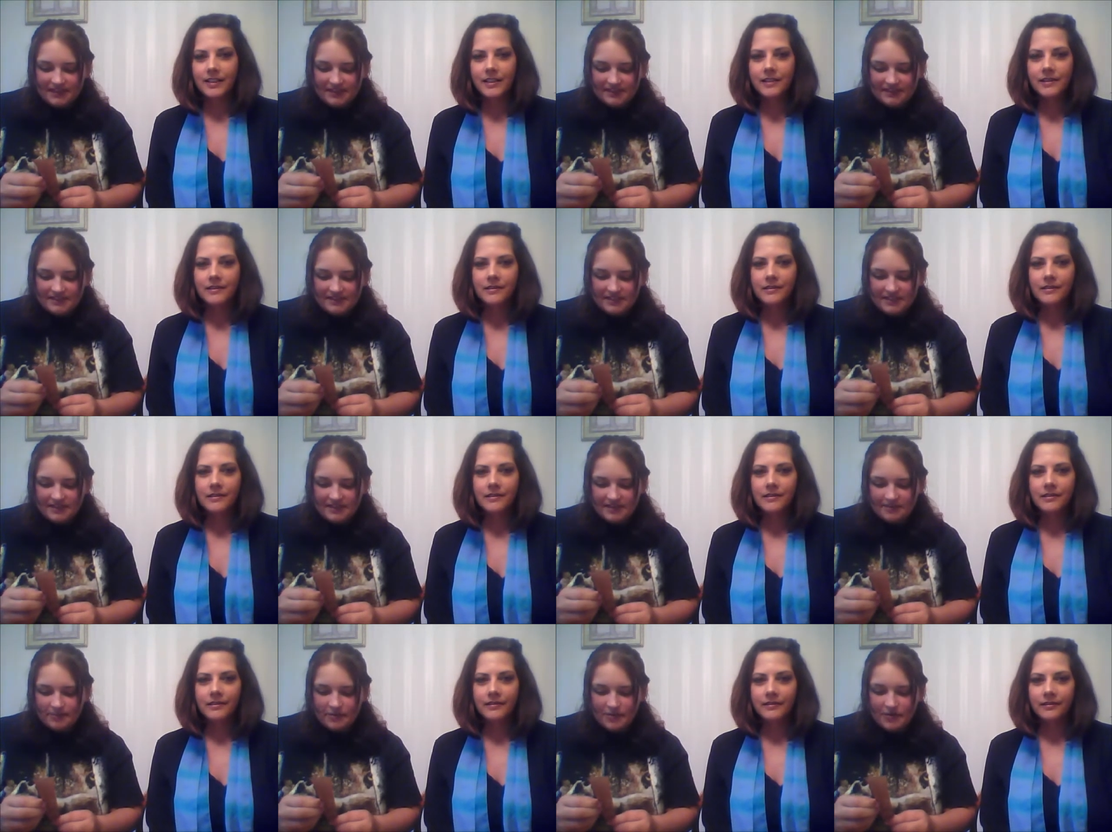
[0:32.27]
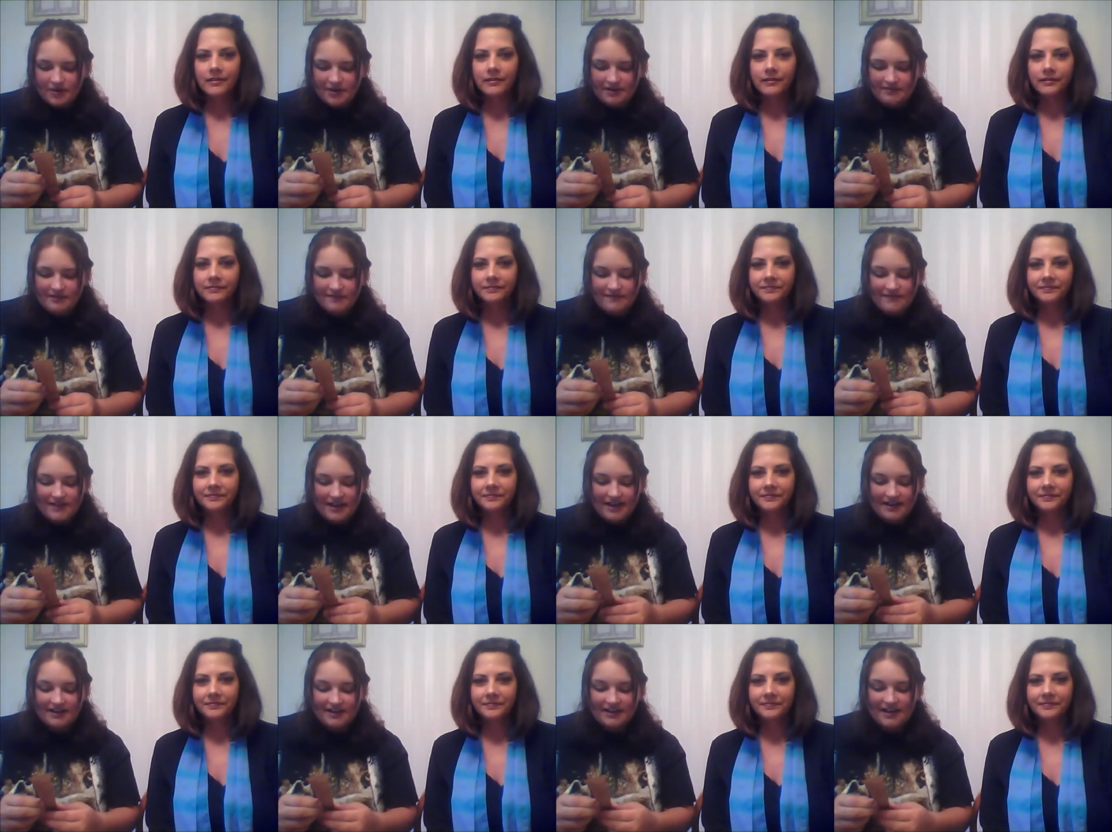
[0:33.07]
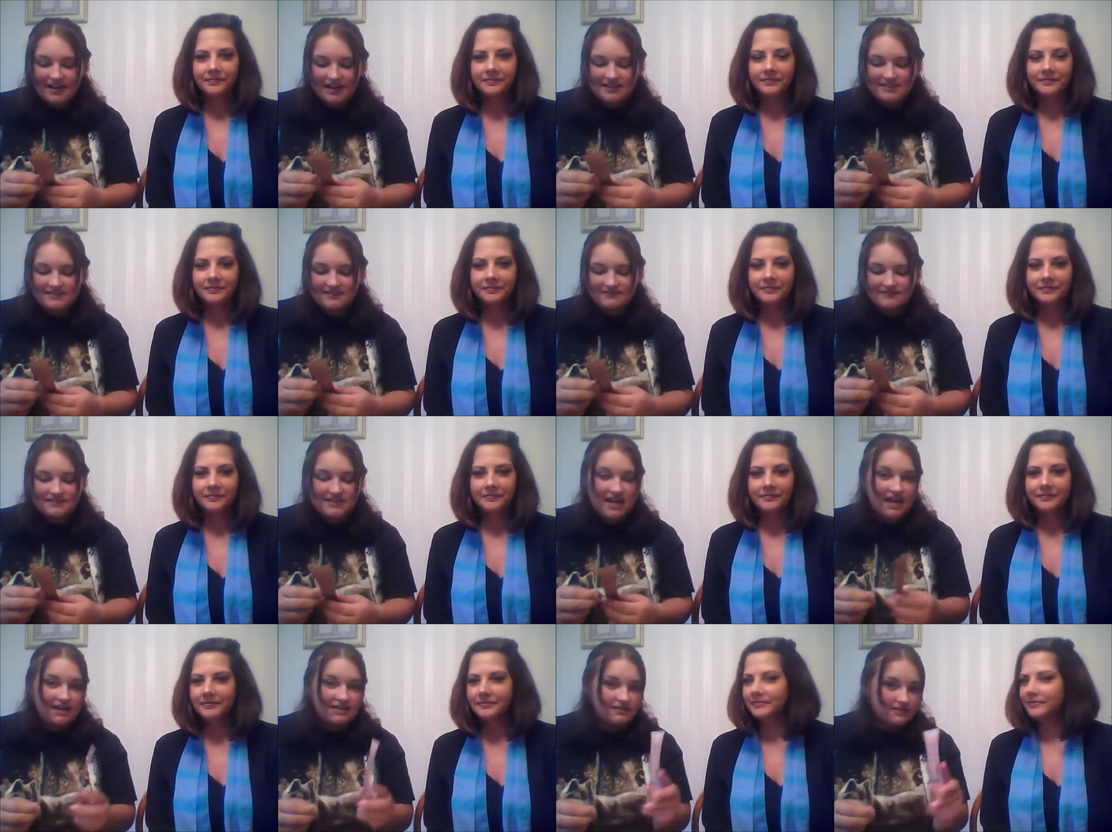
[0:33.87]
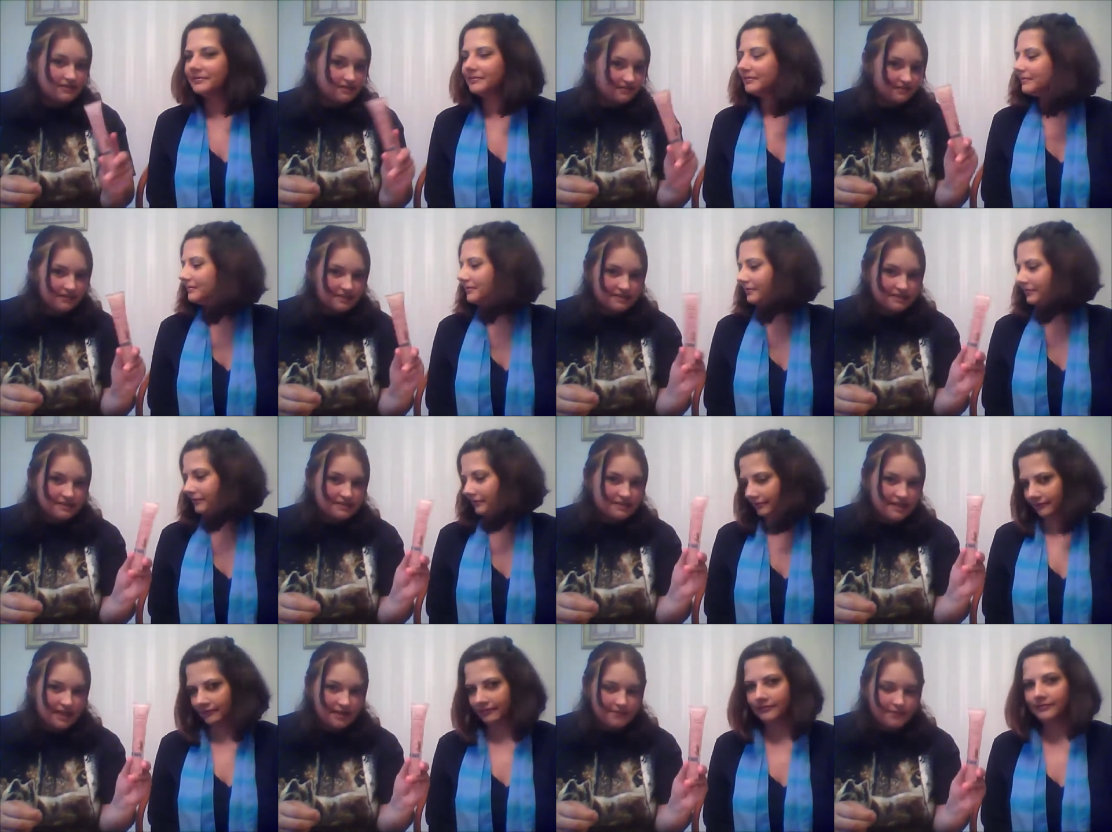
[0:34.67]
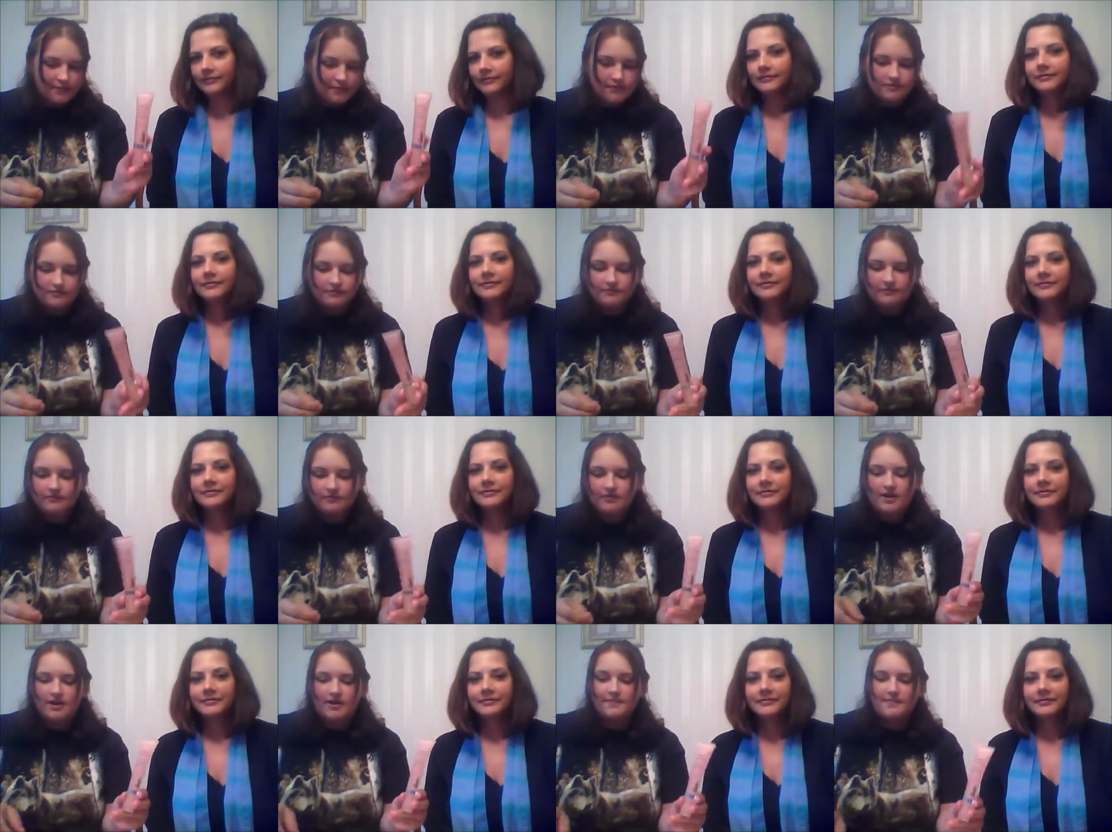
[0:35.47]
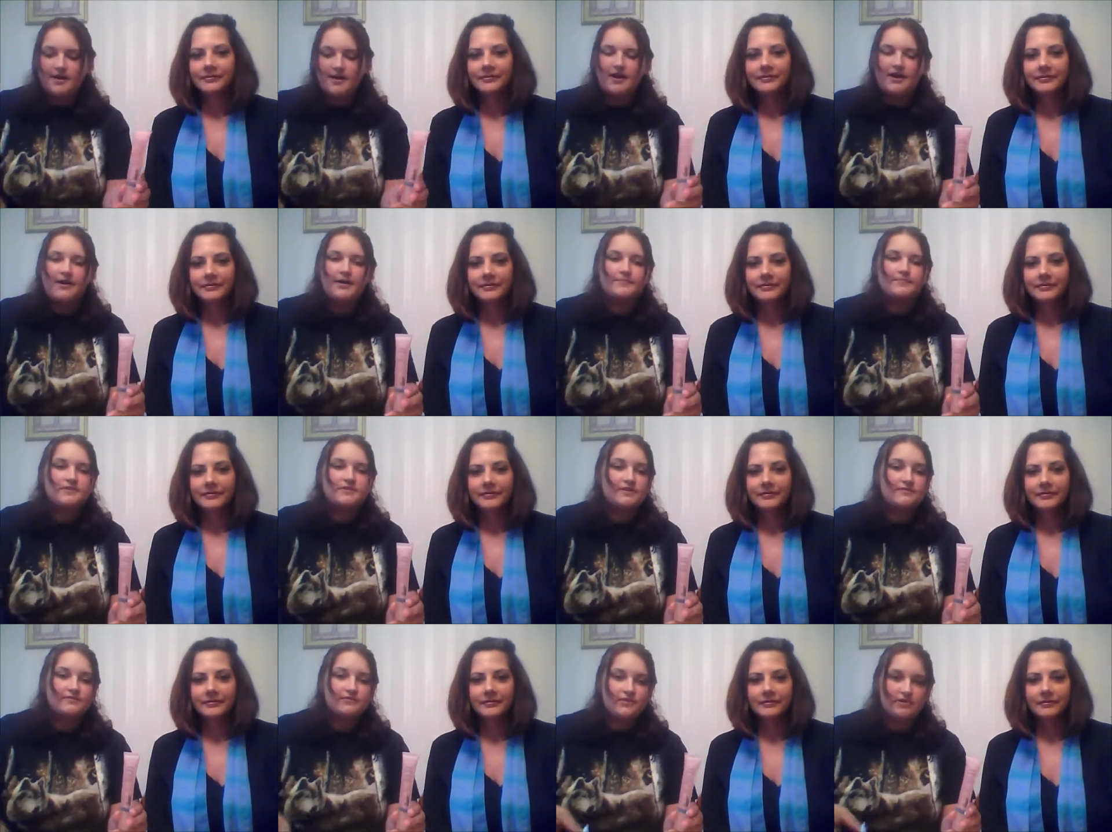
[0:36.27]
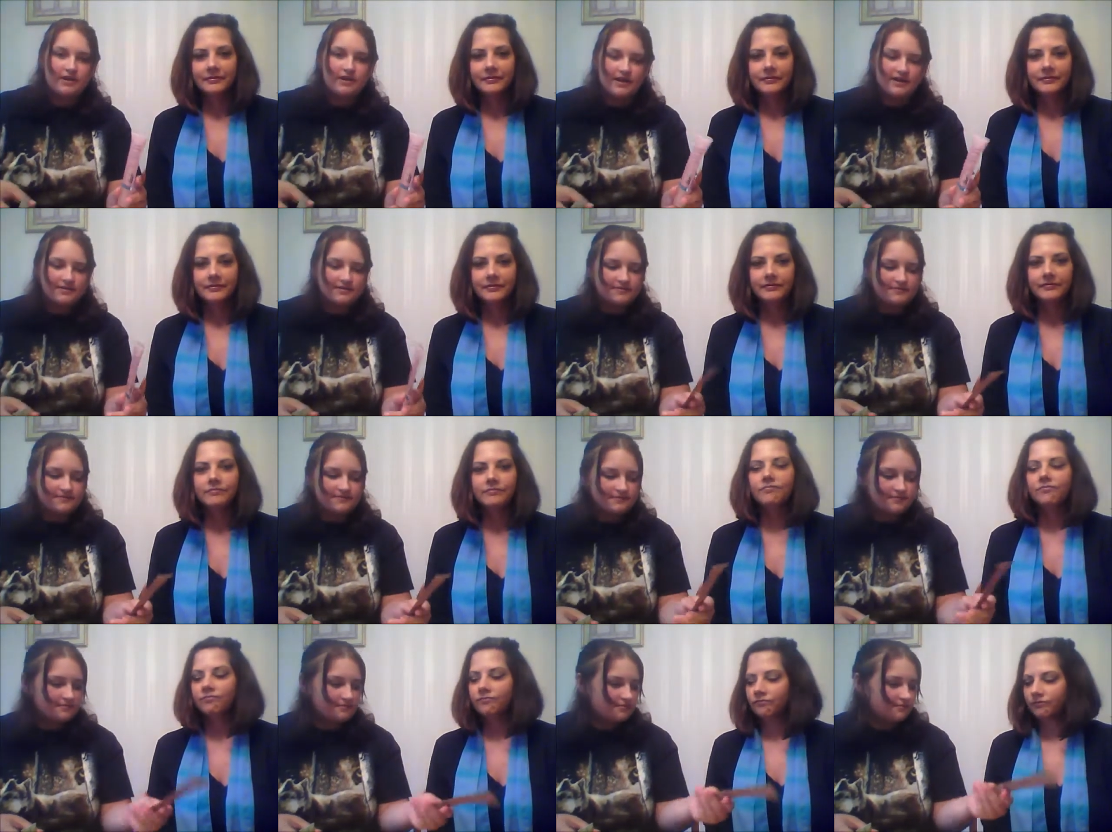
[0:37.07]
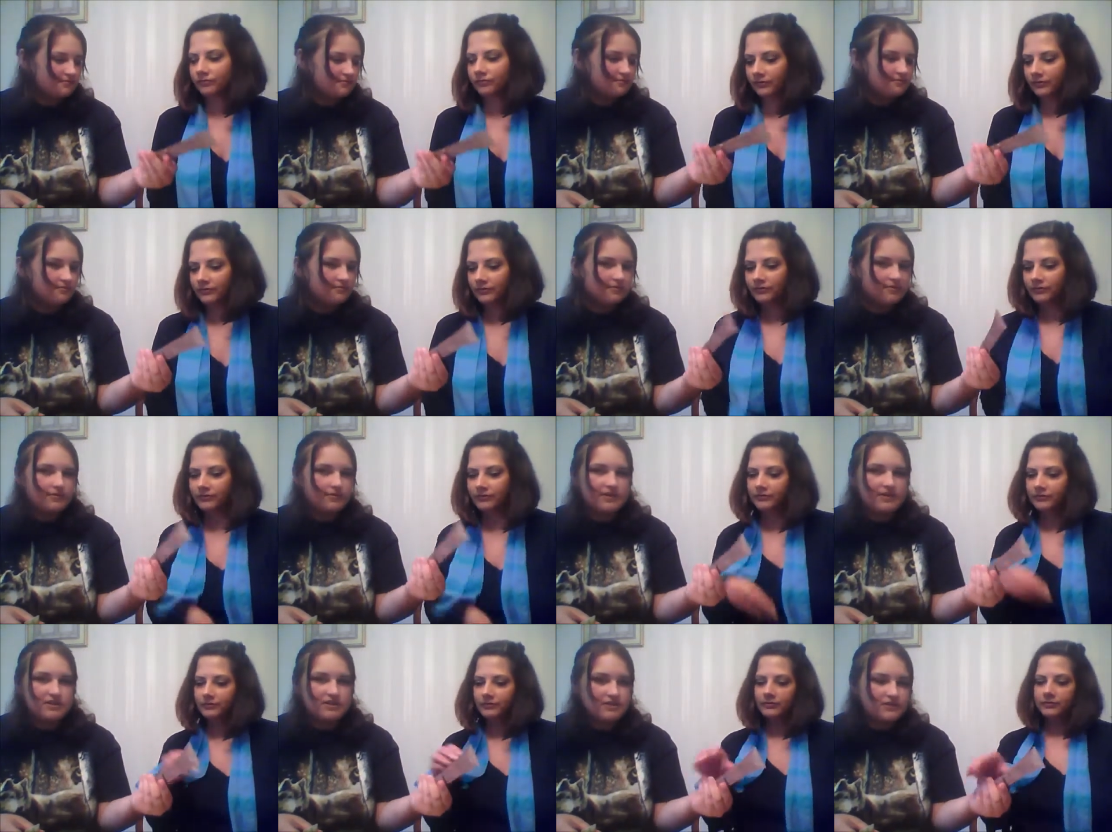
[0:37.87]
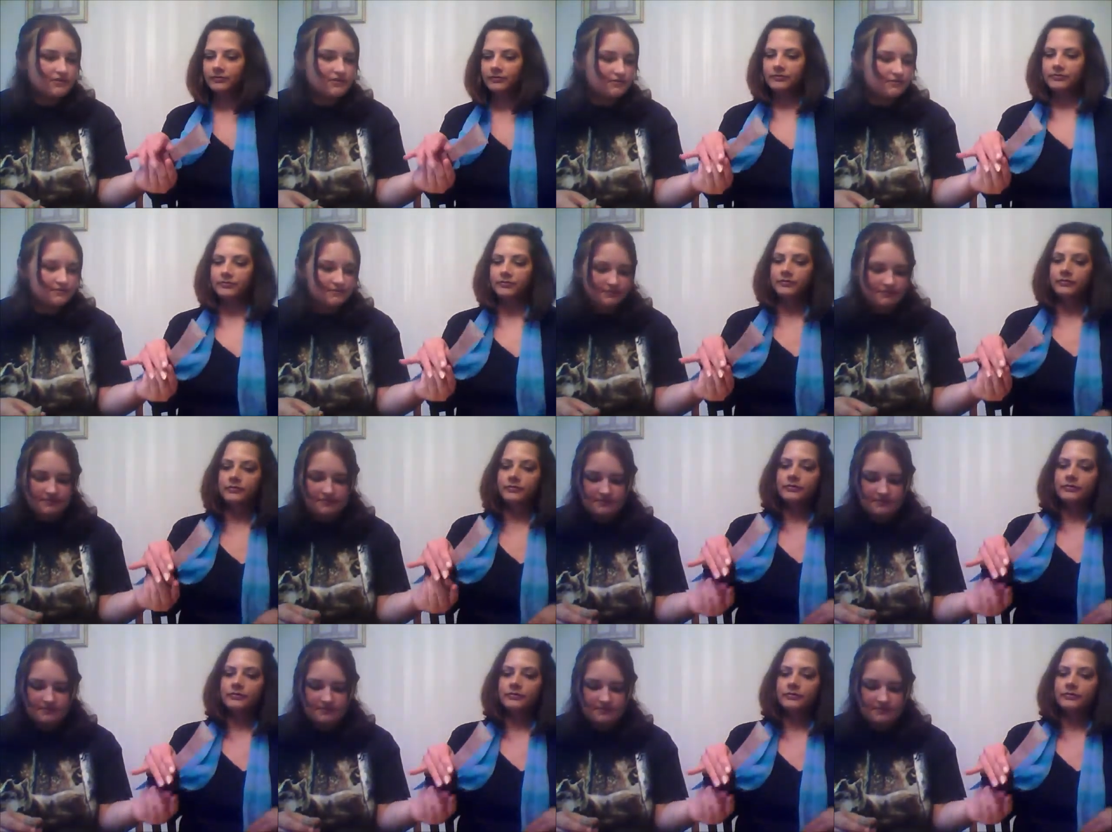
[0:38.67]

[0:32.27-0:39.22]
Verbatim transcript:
Speaker 1: It's the Pore Refiner Hint of Tint. It's a sample from Sephora. You want to show them?